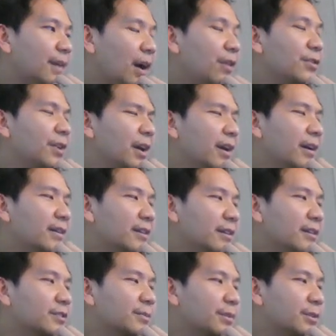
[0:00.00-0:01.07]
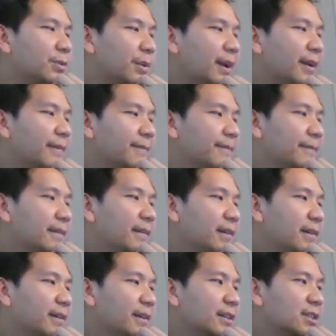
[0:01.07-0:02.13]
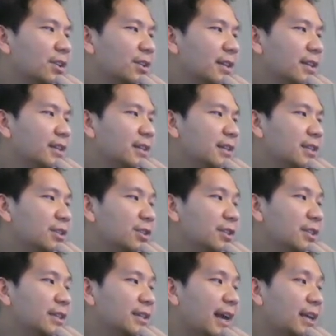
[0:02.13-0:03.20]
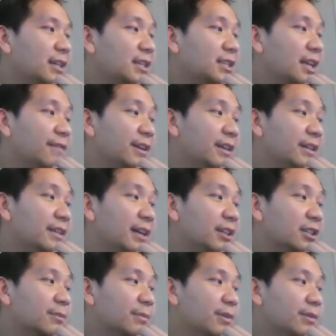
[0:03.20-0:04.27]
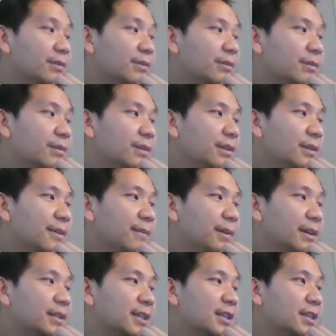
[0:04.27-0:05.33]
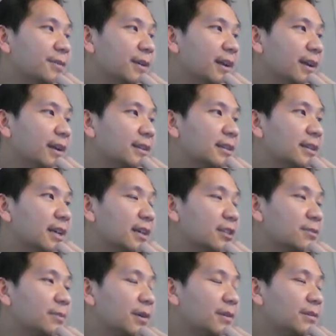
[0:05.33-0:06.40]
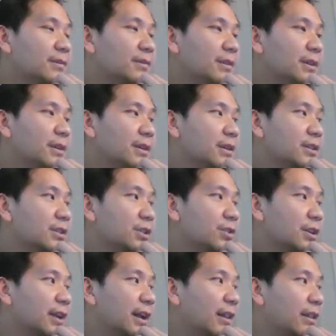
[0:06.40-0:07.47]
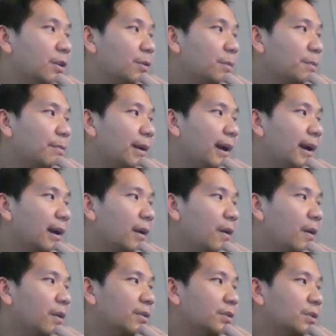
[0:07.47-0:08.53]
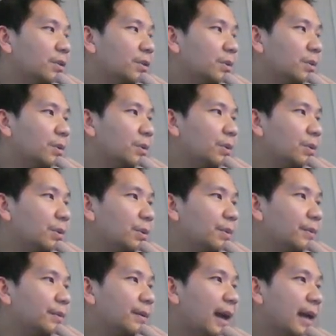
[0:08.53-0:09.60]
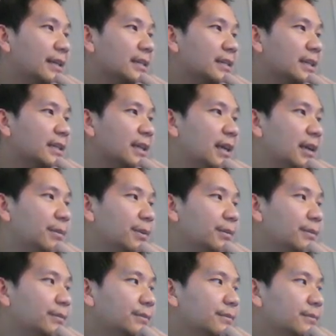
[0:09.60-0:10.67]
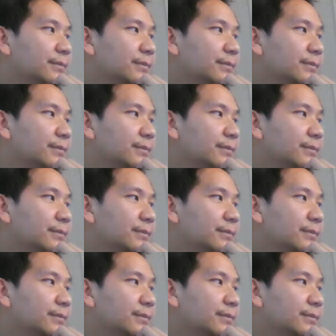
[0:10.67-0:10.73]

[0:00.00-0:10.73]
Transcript: Oh yeah, in decimal, you're right. So this is, you see 97 in decimal, but 61 hexadecimal. So you can look back onto ASCII table.